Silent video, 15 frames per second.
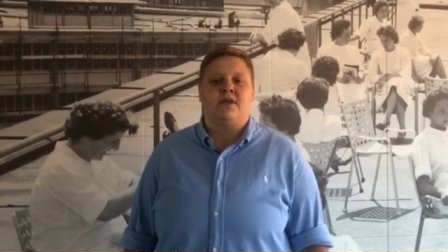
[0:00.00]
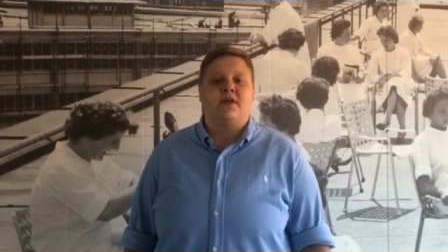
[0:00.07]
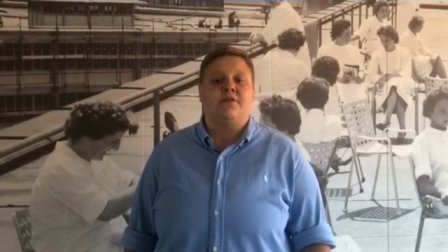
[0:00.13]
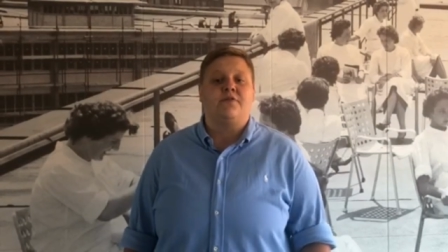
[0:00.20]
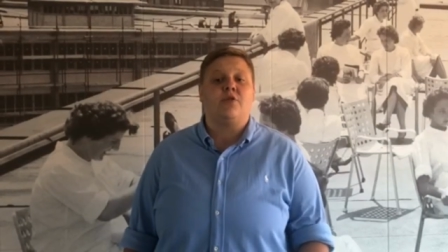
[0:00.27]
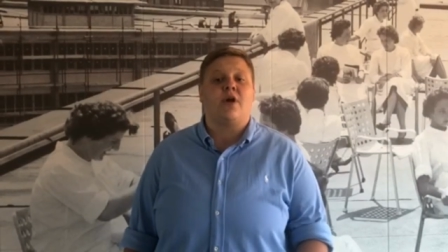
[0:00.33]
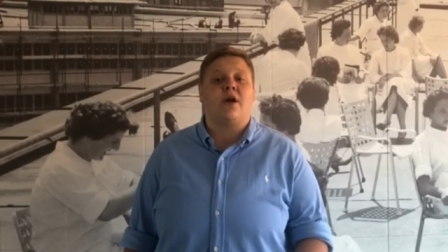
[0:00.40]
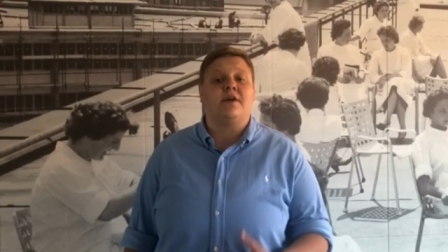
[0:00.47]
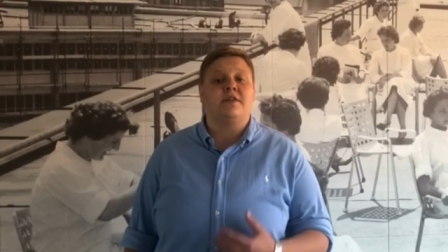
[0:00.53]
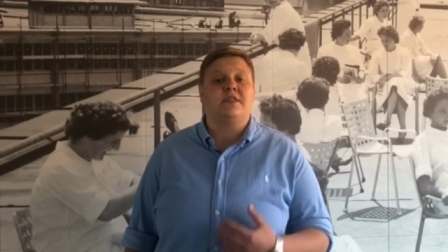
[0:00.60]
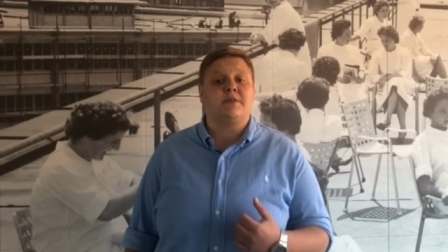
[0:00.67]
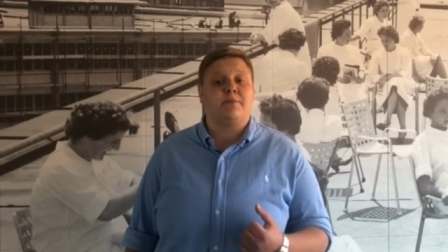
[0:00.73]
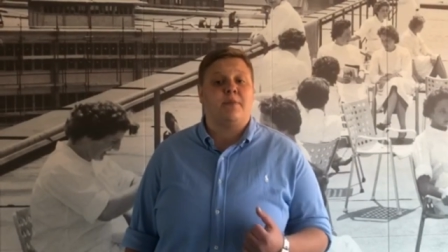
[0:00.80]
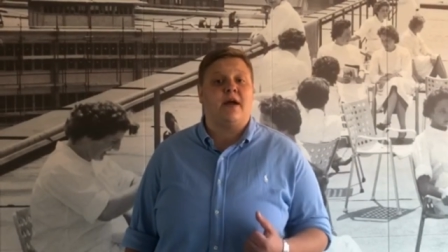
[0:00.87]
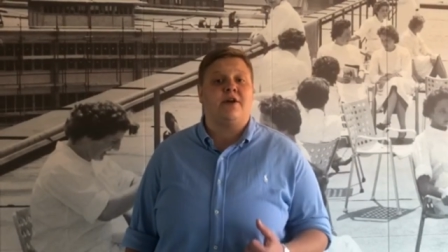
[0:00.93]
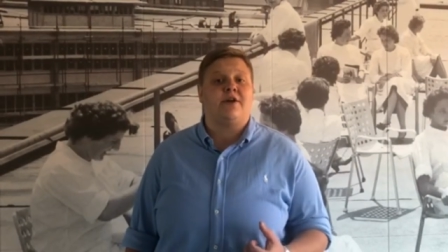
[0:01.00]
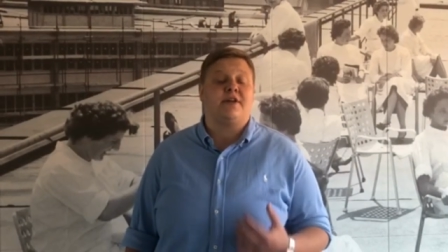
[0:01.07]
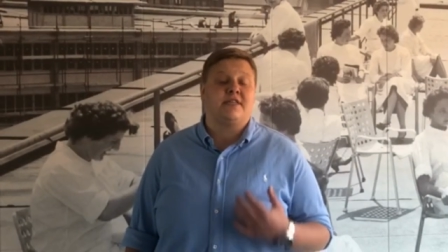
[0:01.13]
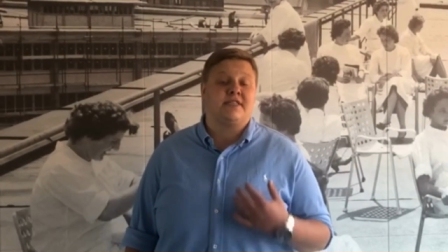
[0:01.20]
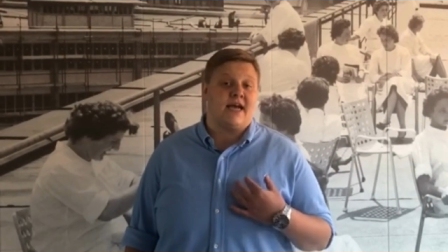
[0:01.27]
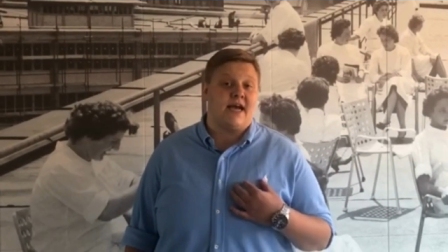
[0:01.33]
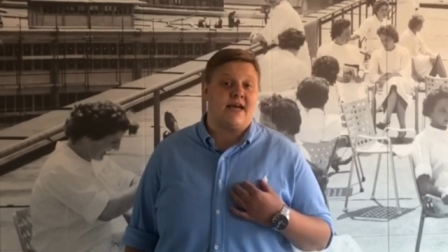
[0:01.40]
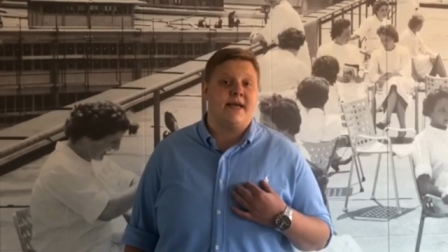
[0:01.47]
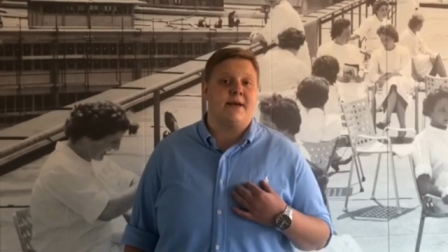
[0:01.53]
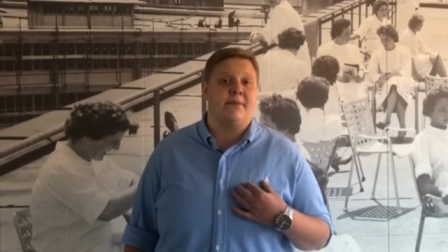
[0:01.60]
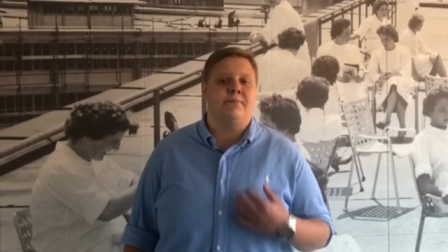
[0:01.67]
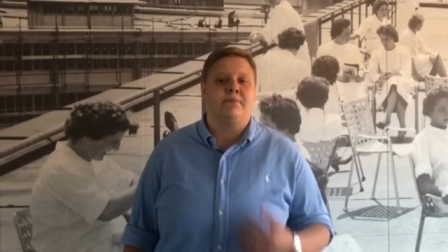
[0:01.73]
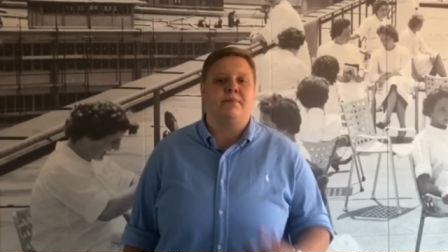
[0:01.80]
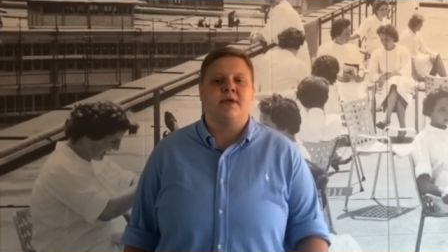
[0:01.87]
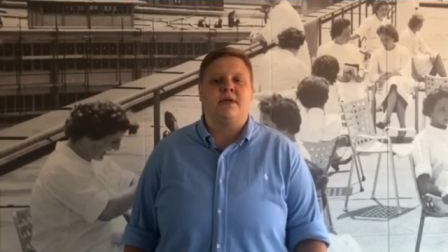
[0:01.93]
If you are inspired as I
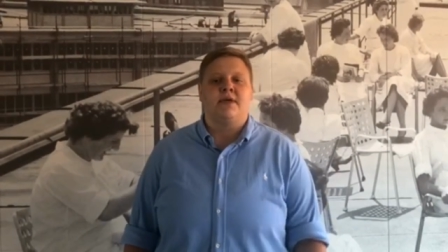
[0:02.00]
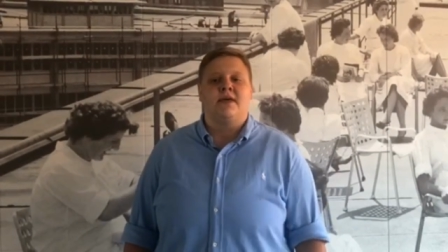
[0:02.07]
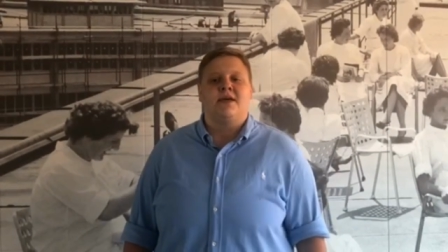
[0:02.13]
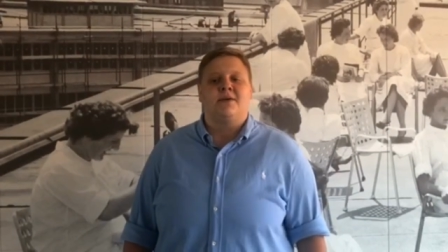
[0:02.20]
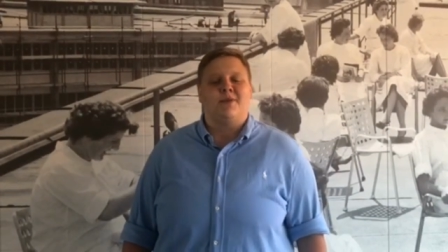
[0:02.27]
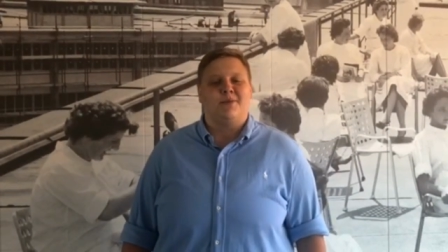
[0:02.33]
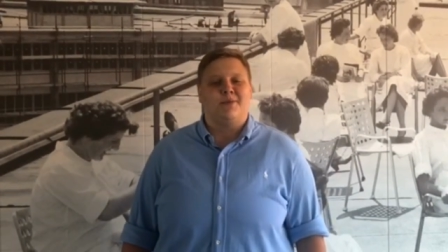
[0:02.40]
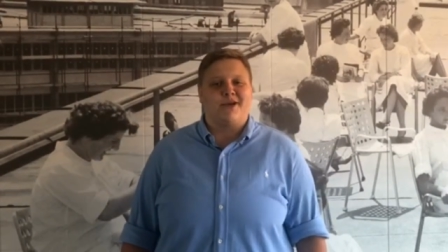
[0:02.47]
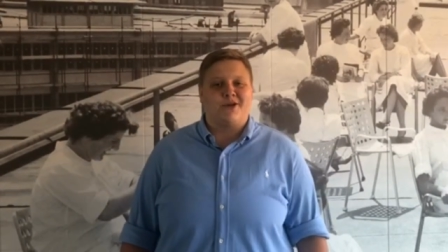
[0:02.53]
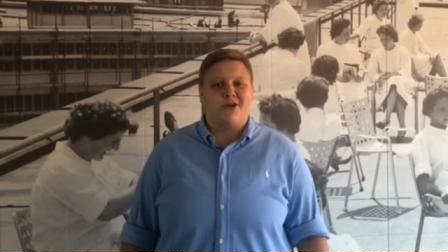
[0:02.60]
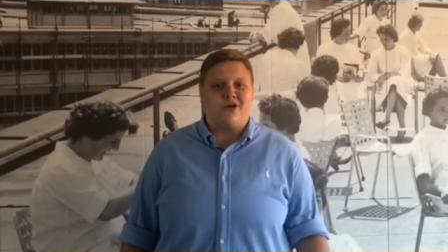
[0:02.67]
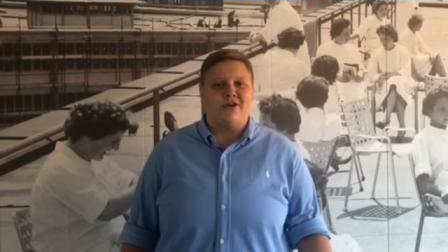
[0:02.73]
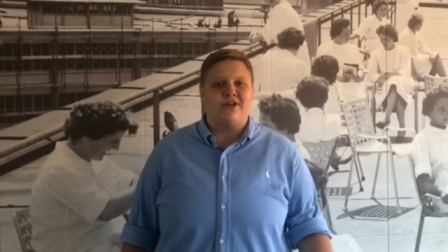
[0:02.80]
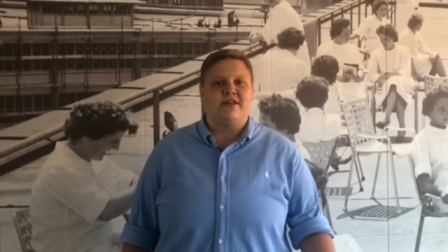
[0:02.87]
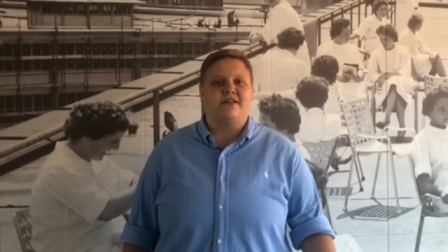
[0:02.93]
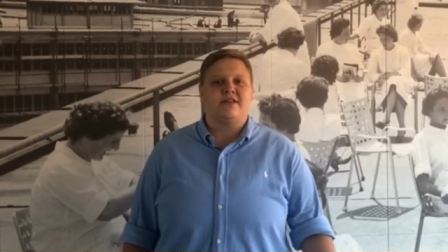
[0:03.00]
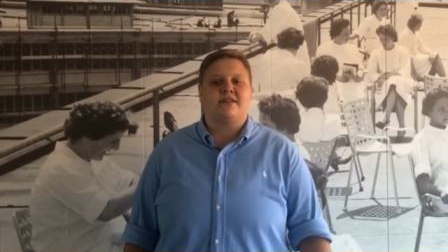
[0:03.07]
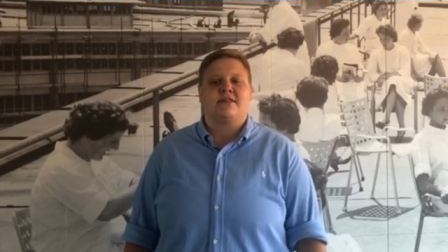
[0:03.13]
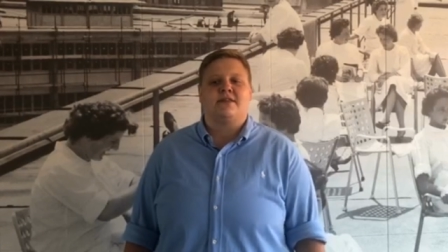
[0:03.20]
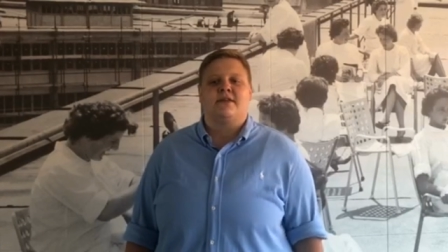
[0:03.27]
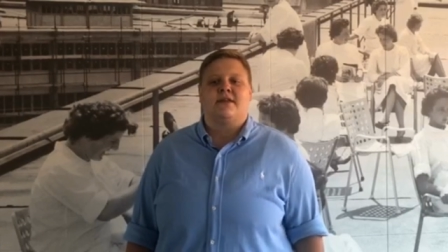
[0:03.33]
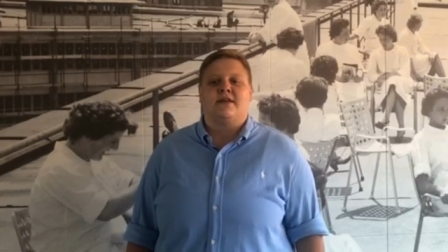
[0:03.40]
am by my colleagues